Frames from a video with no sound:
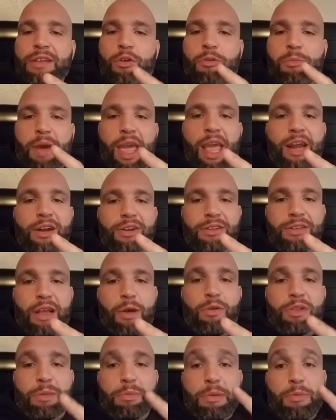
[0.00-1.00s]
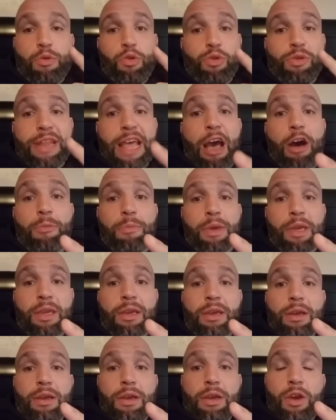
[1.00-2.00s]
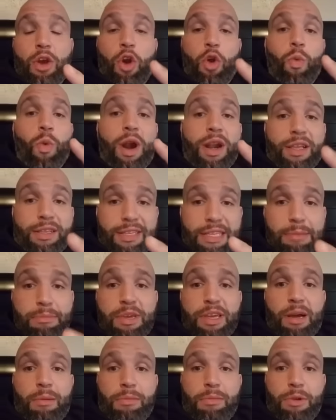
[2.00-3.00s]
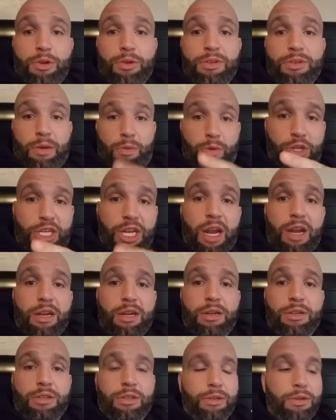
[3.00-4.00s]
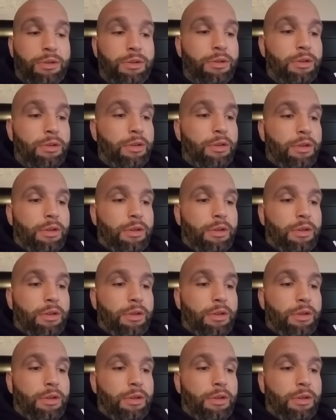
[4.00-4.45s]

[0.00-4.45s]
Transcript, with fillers: want my haters. I want the people who doubt me, who want to see me come lose. I want y'all there too.